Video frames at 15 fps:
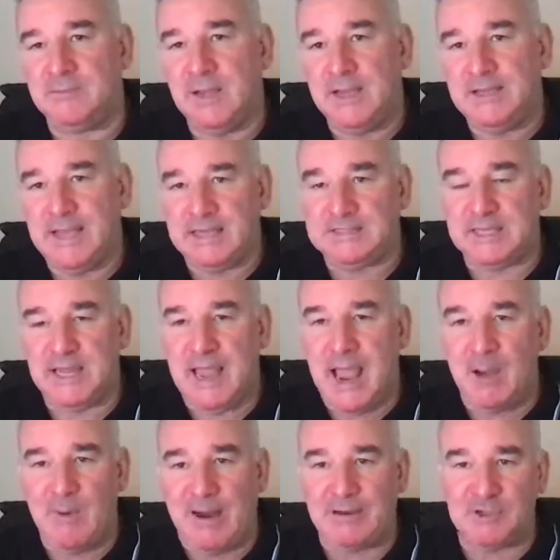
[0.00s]
yesterday I
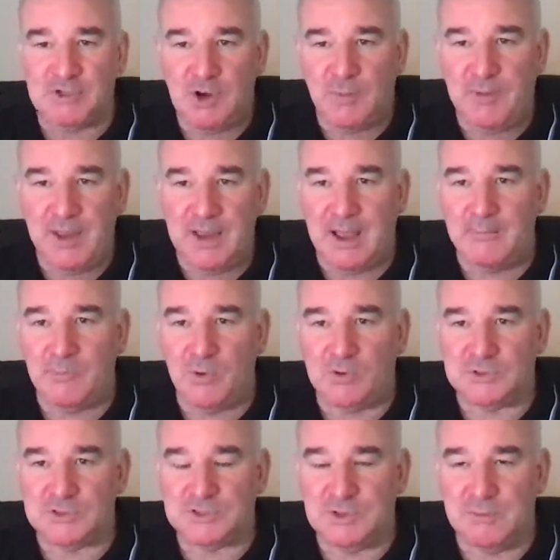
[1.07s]
went shopping, I
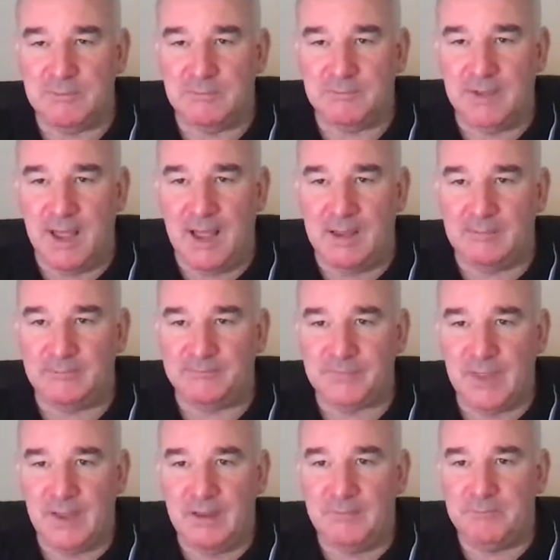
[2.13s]
bought some
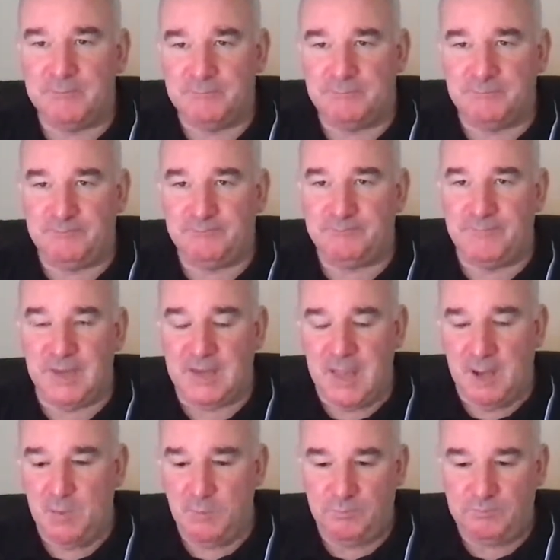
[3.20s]

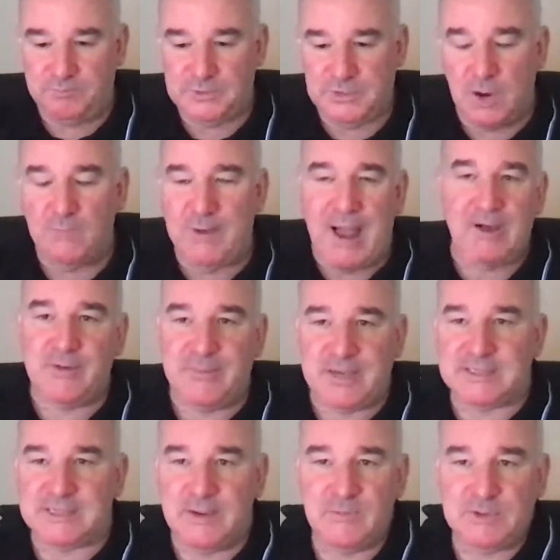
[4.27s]
bigger soap powder
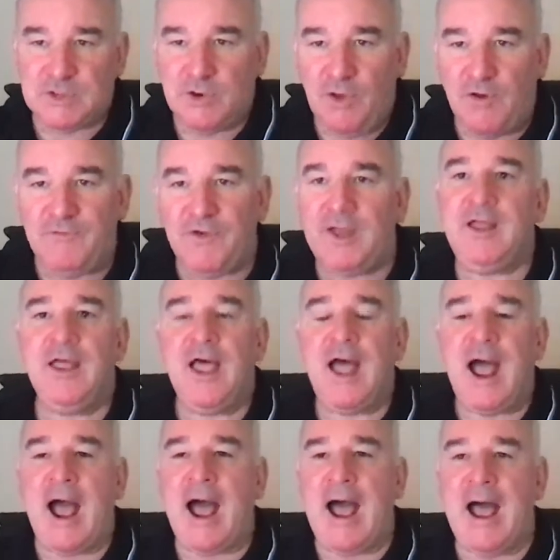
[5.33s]
because it was on offer.
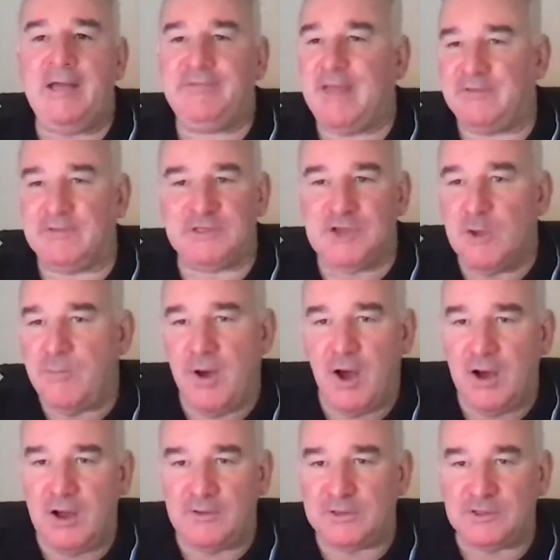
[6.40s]
There's
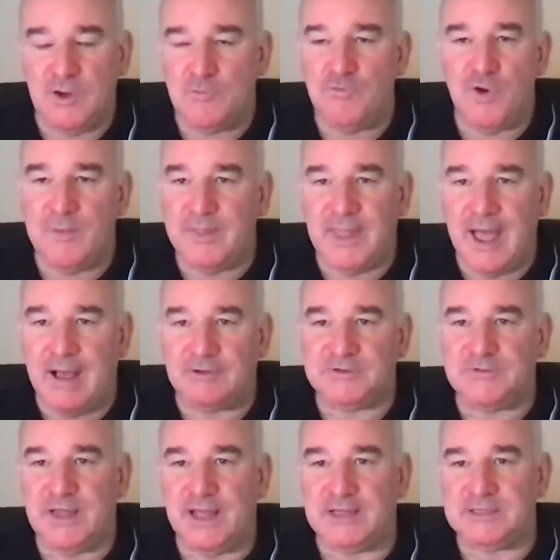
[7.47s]
no room in the house
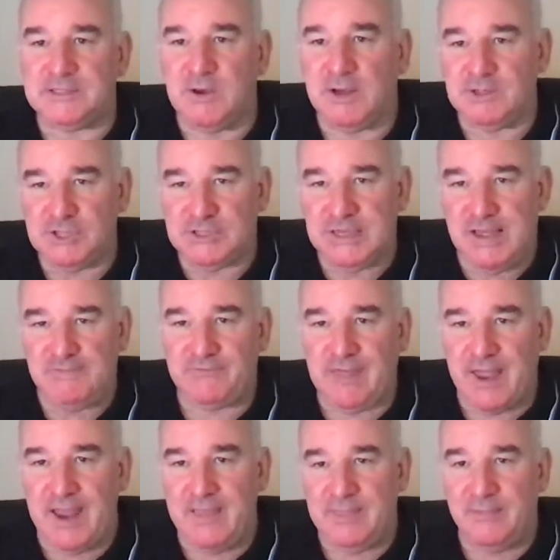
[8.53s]
for that, so I just left
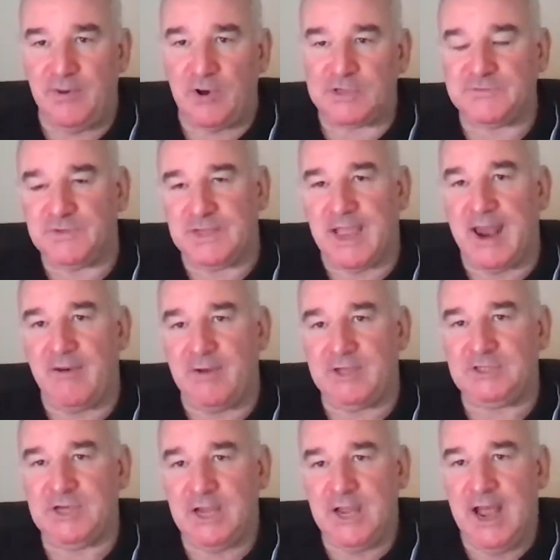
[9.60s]
that in the box for the
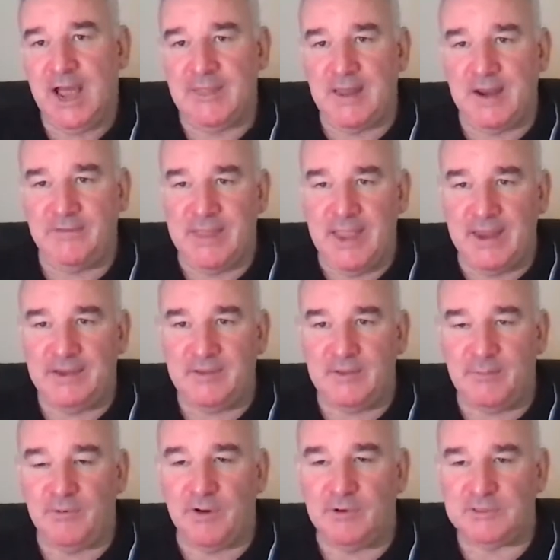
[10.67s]
garage, and then at the end of the
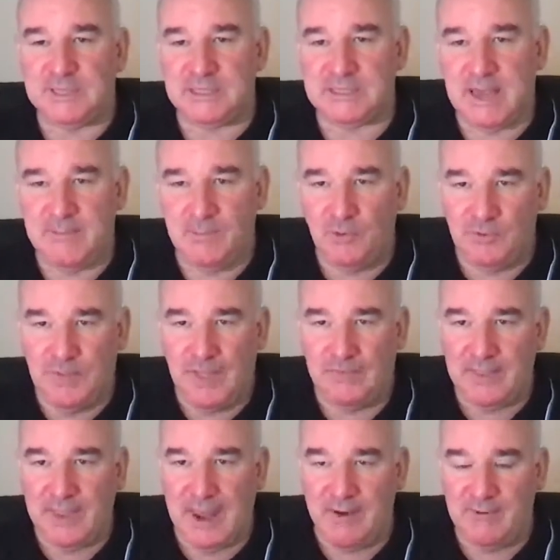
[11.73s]
process I put that in
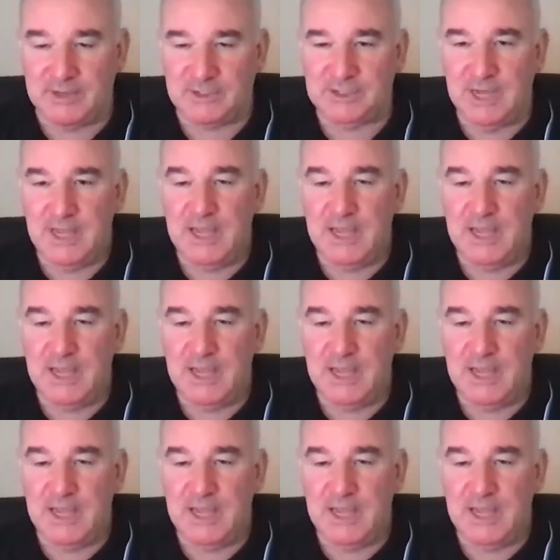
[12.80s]
the garage.